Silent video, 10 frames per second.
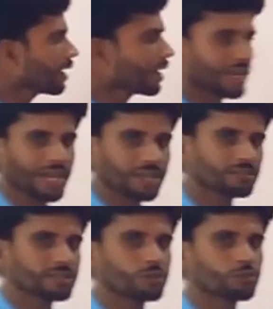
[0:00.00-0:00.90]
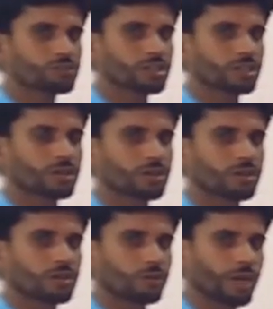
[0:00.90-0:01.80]
A is used
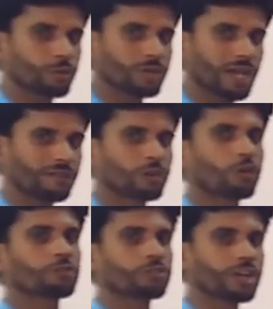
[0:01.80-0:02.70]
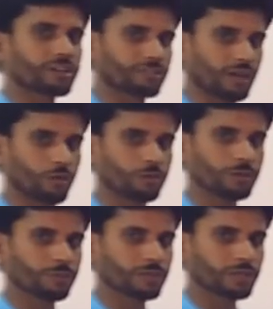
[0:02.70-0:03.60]
when we have a consonant
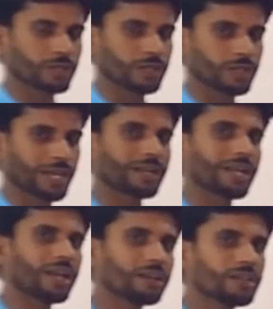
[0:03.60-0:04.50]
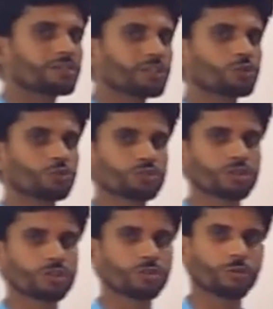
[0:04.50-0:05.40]
sound, and N is
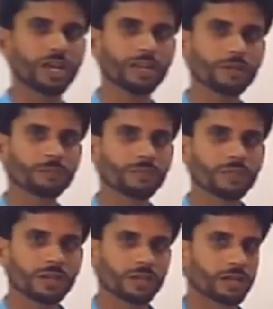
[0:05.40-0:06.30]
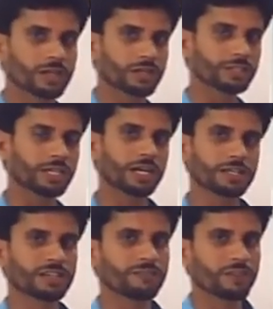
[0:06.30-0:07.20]
used when
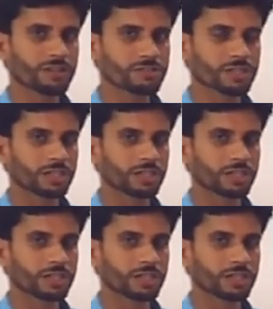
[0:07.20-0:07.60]
the first